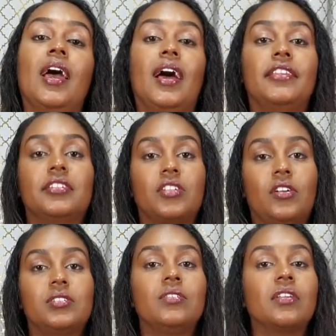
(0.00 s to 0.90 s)
And there's
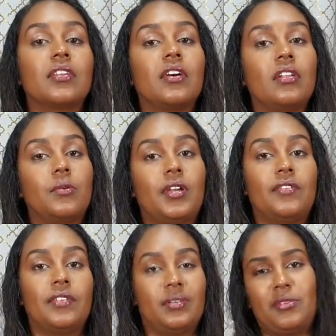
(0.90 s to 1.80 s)
also another colorway
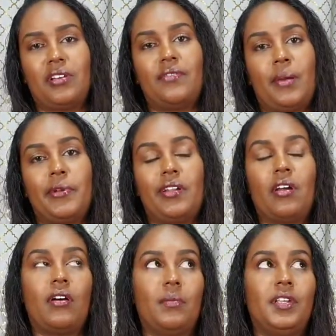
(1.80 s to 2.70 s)
available on
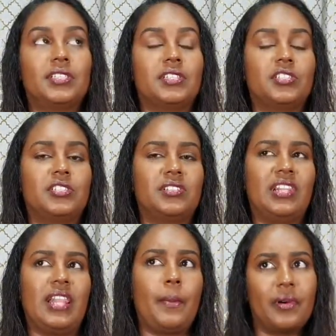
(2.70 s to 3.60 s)
fabric.com. It's a
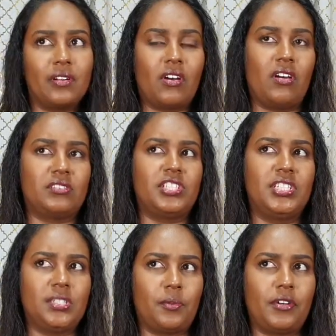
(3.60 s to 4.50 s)
leopard or
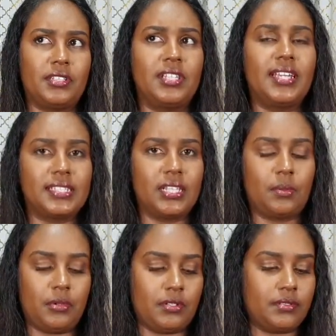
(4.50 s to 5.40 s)
cheetah print. I think it's
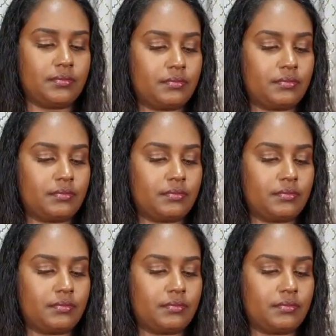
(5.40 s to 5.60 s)
leopard.